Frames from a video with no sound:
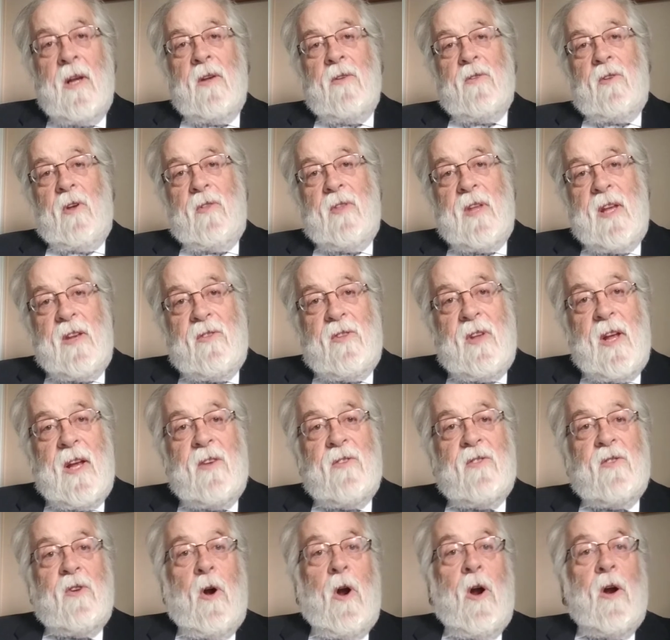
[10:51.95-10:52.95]
So these
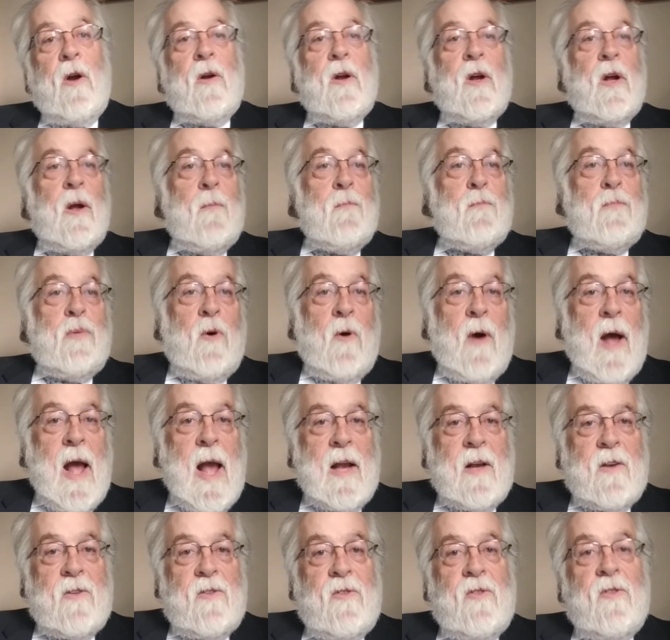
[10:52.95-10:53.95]
things are
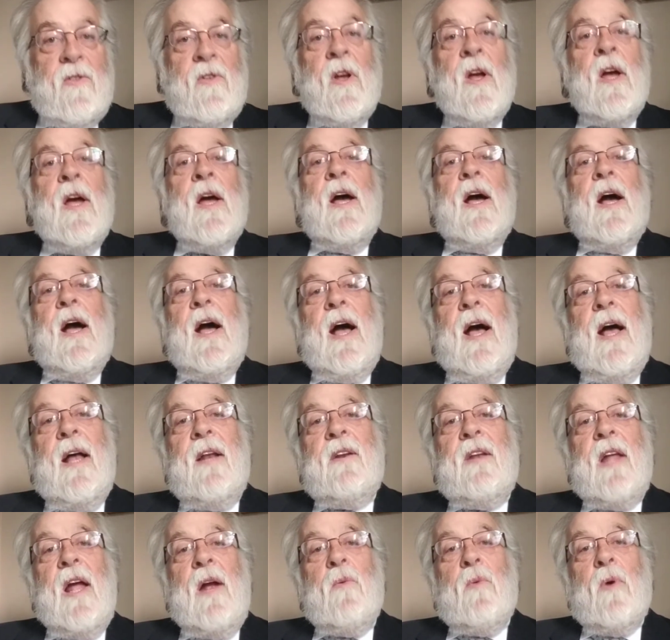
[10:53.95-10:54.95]
complex,
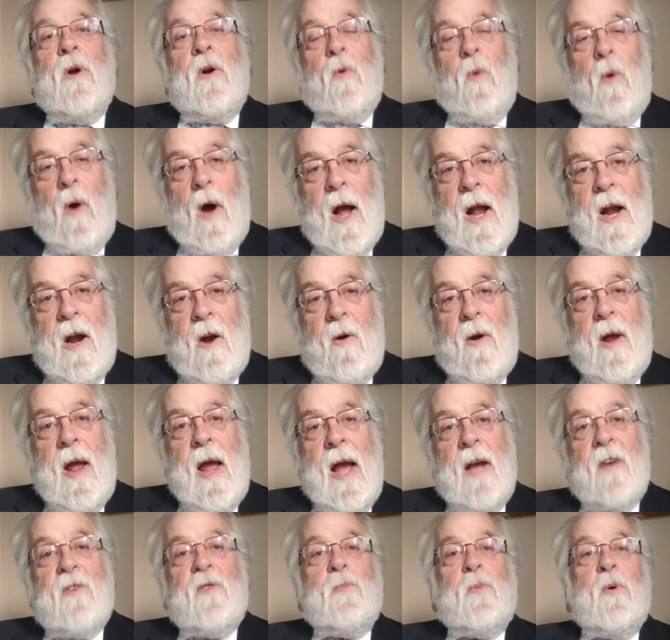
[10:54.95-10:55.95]
and they require
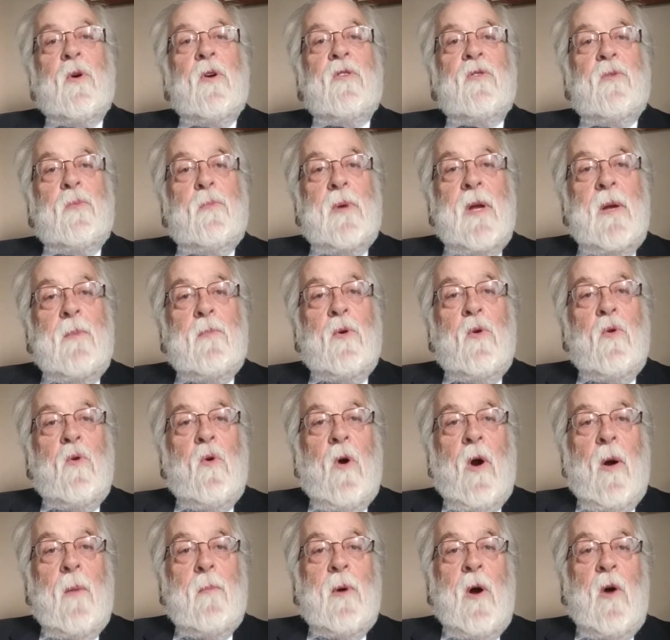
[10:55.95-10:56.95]
experts, people who
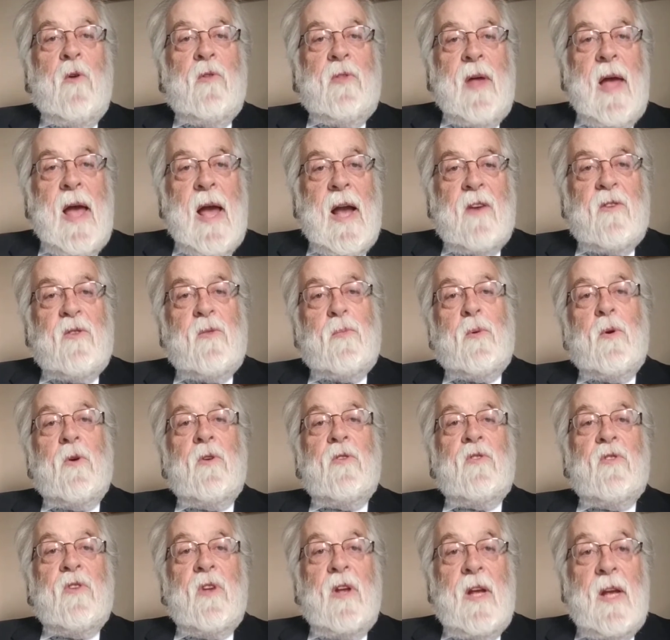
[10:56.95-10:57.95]
are both
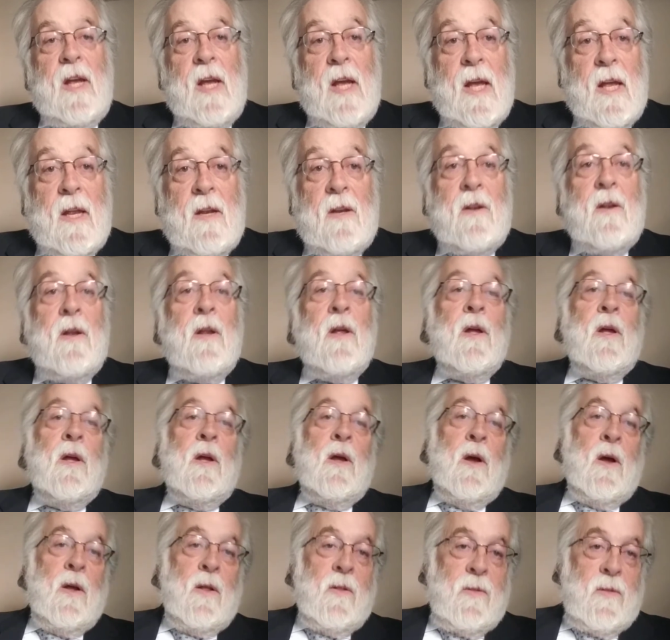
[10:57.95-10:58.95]
experts in
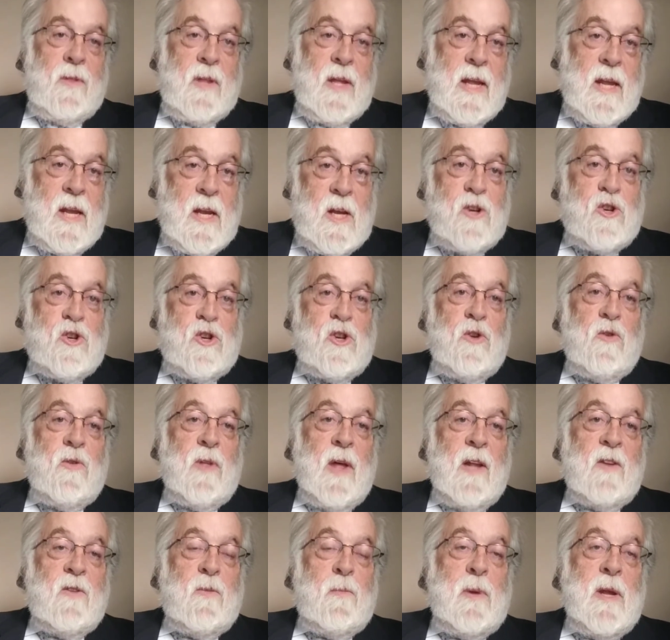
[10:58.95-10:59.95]
the issue
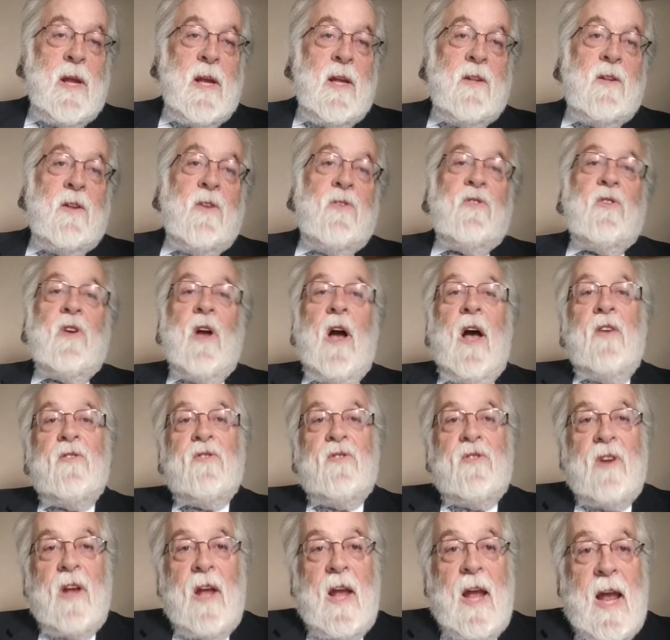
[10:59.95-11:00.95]
that's being
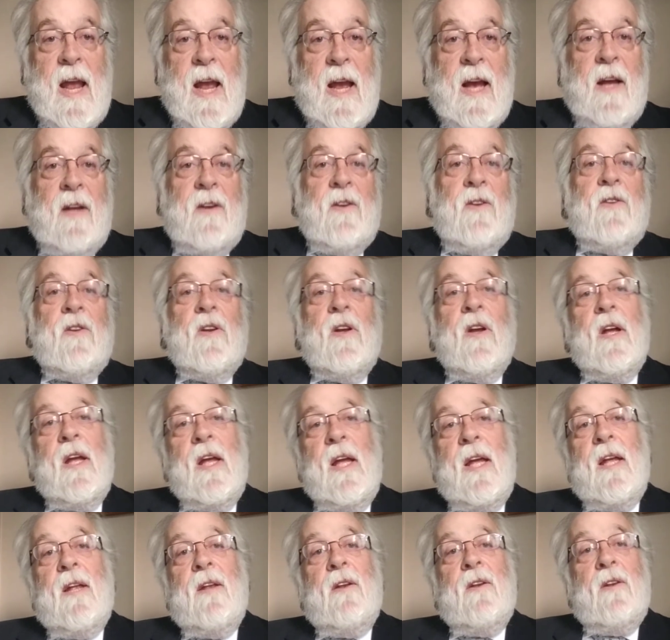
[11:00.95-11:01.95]
discussed and
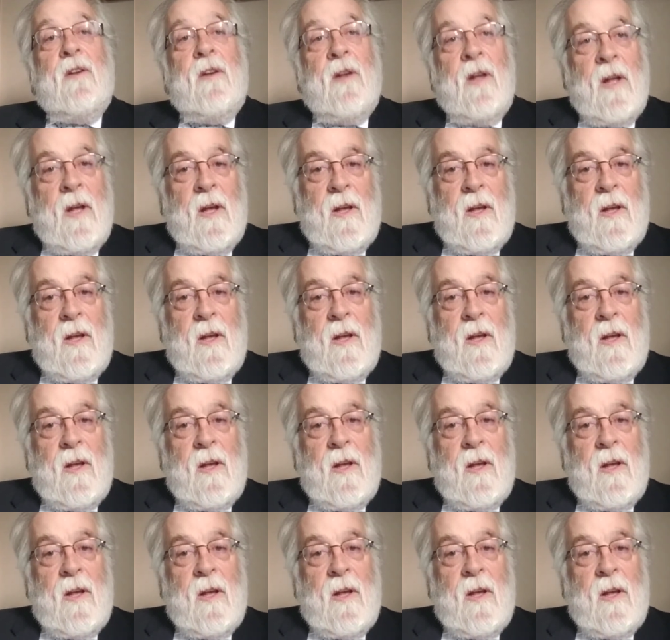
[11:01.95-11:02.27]
in